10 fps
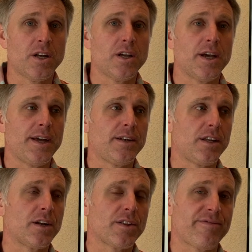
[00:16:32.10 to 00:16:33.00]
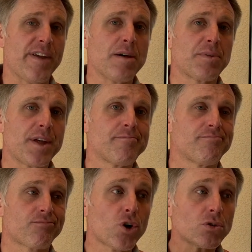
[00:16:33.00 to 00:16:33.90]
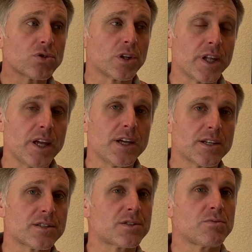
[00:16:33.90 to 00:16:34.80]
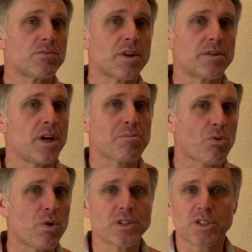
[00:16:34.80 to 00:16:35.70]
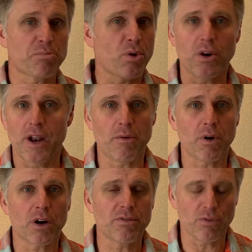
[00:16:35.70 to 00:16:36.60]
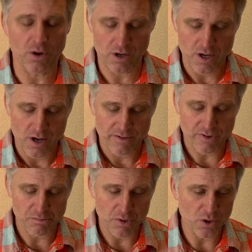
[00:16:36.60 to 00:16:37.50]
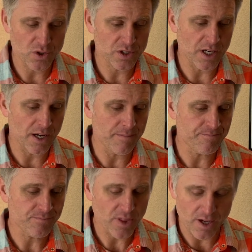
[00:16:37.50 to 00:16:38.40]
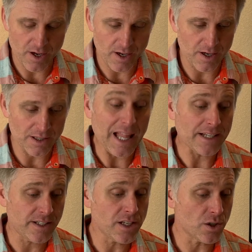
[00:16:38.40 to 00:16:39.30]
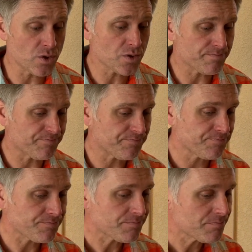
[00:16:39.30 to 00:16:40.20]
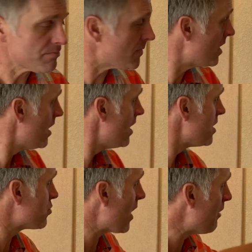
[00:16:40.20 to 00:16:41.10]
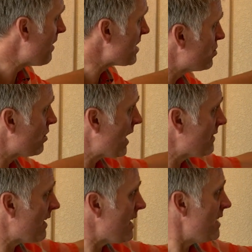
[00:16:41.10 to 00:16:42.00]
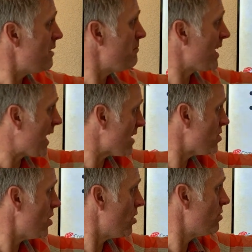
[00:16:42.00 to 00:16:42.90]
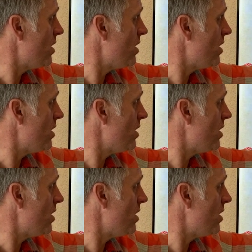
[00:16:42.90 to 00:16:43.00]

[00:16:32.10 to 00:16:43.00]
and you know, the family culturally is the number one support network for most Latinos. Traumas durante inmigración.